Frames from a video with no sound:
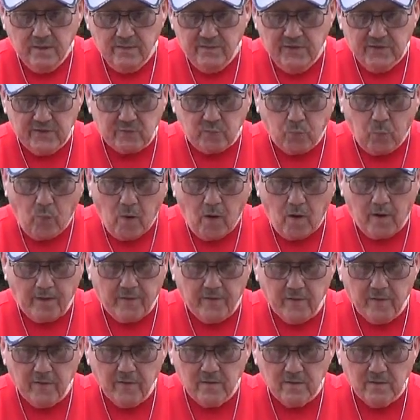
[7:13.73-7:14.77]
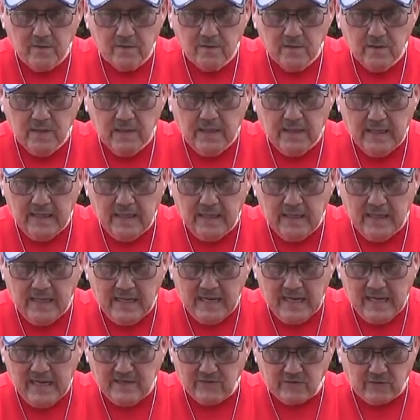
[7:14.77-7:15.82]
this water
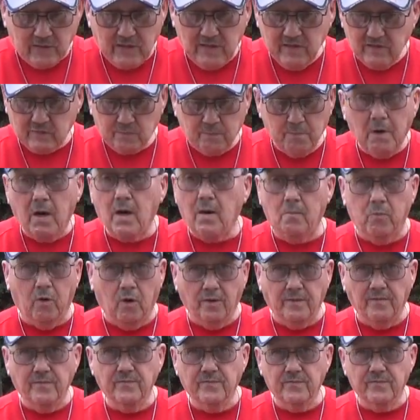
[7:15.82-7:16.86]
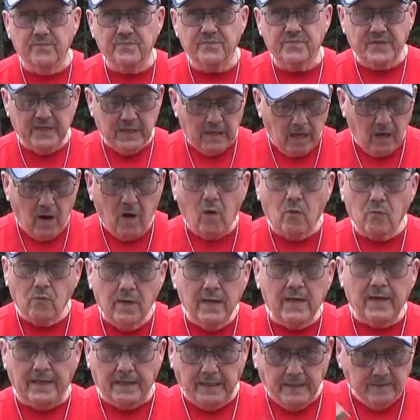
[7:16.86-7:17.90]
is bubbling
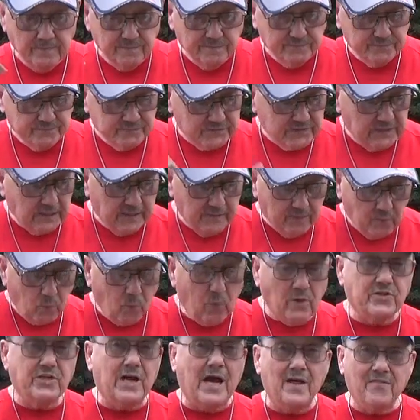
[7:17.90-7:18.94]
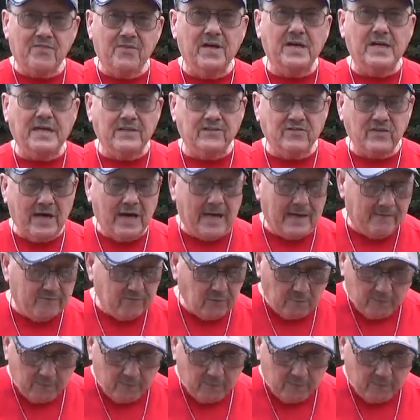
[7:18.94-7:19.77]
already, which I think is kind of